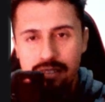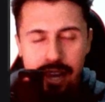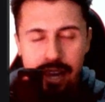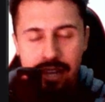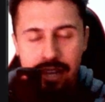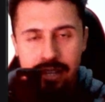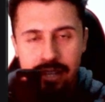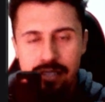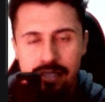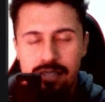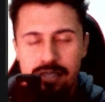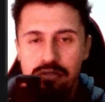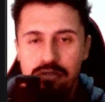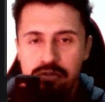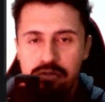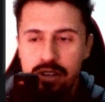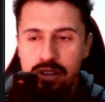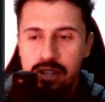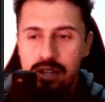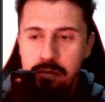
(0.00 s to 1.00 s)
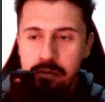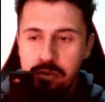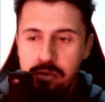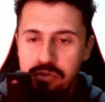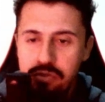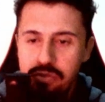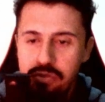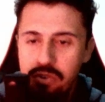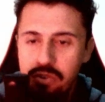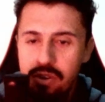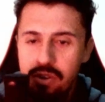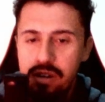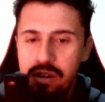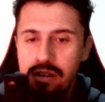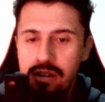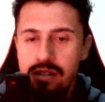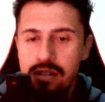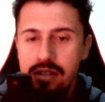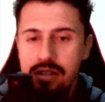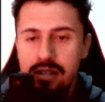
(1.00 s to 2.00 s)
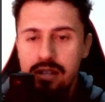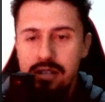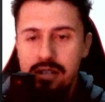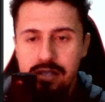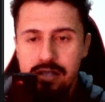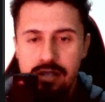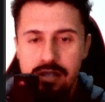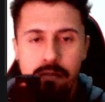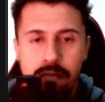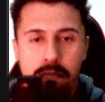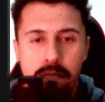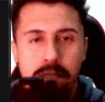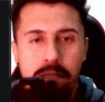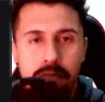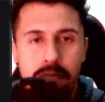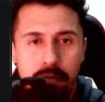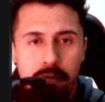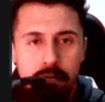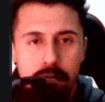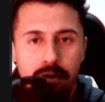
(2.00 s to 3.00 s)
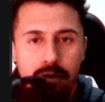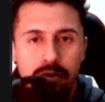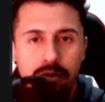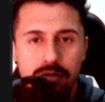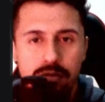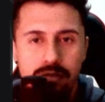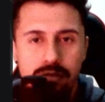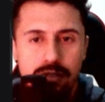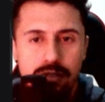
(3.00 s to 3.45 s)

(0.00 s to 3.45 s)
and is available for some people